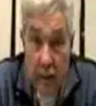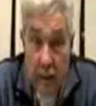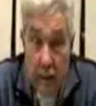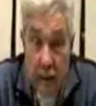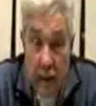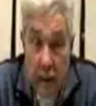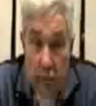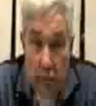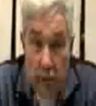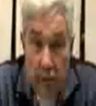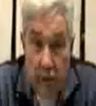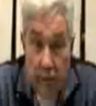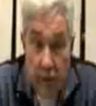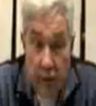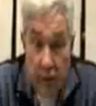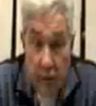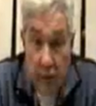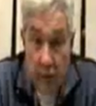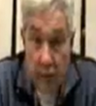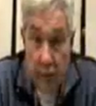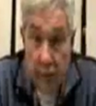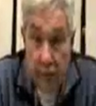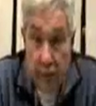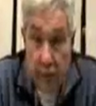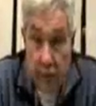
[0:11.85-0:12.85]
However, I
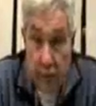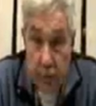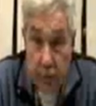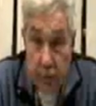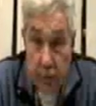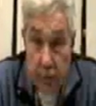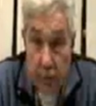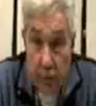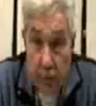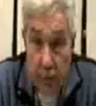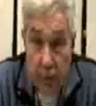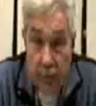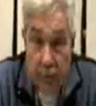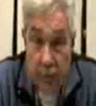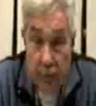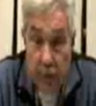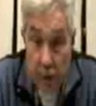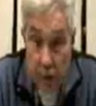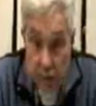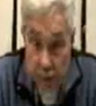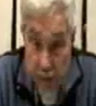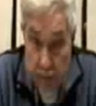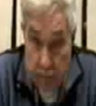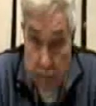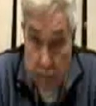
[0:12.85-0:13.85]
don't think you're going
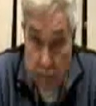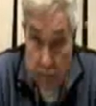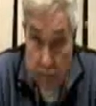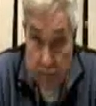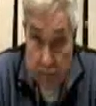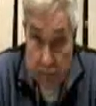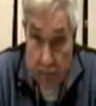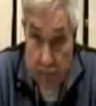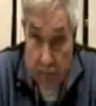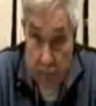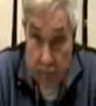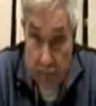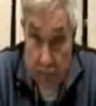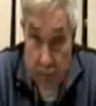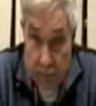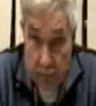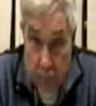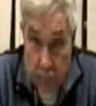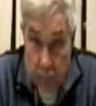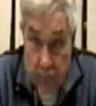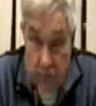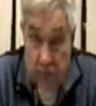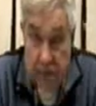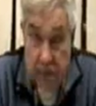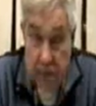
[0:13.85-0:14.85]
far enough
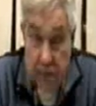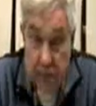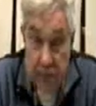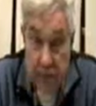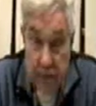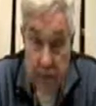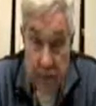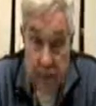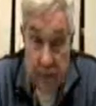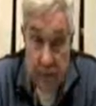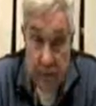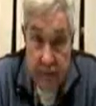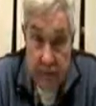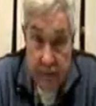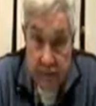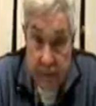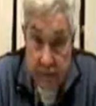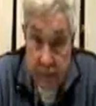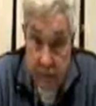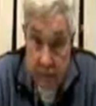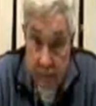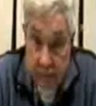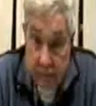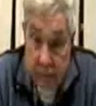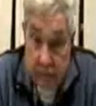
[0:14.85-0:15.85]
on some of
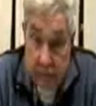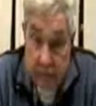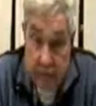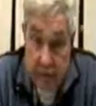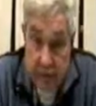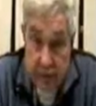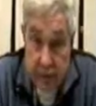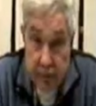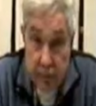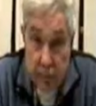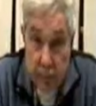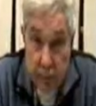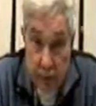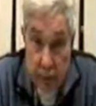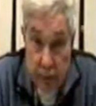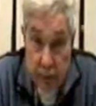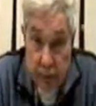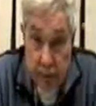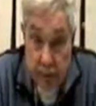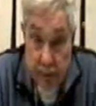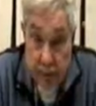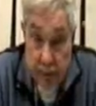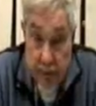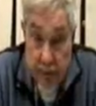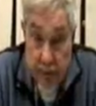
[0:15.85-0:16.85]
these
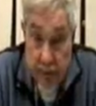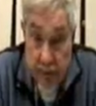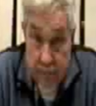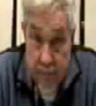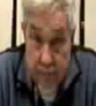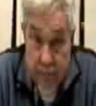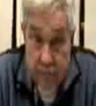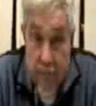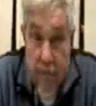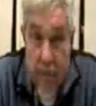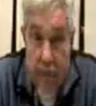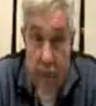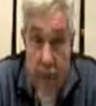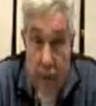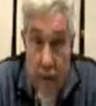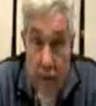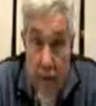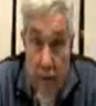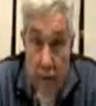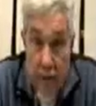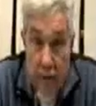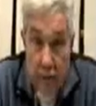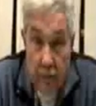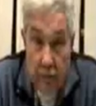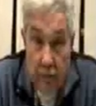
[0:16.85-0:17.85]
situations.
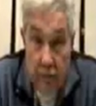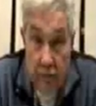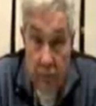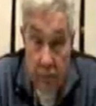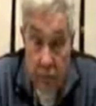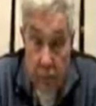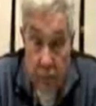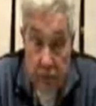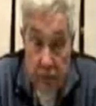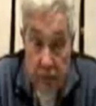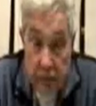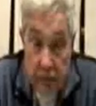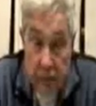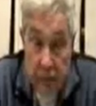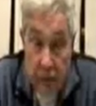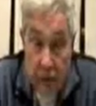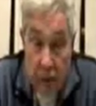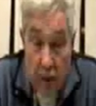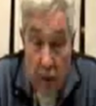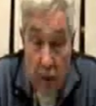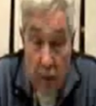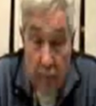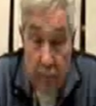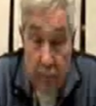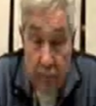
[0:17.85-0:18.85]
First of
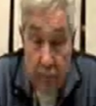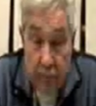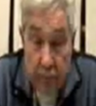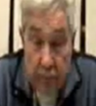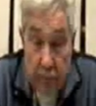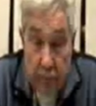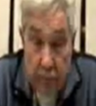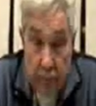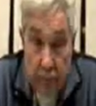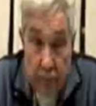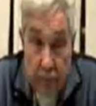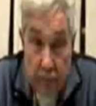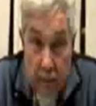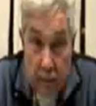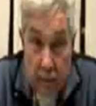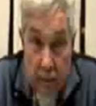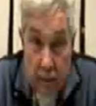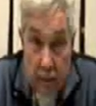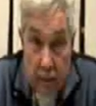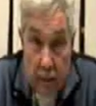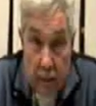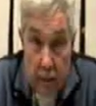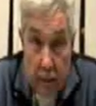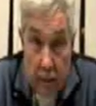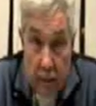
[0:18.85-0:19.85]
all,
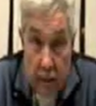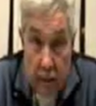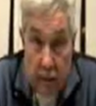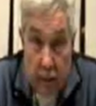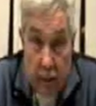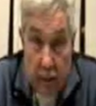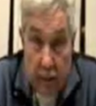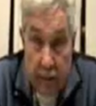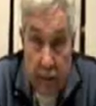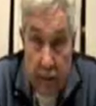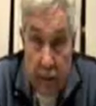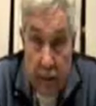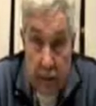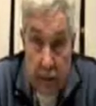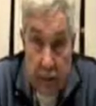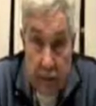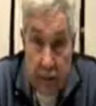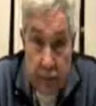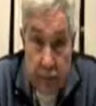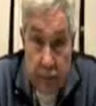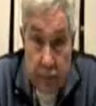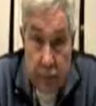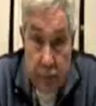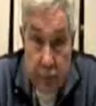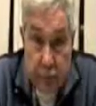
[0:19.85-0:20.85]
I'd like
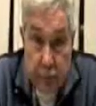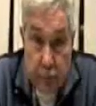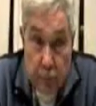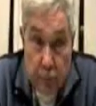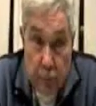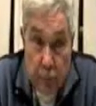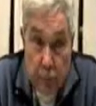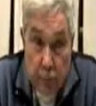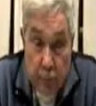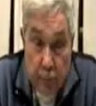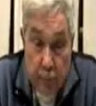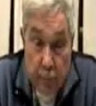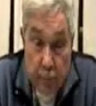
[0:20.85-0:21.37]
you to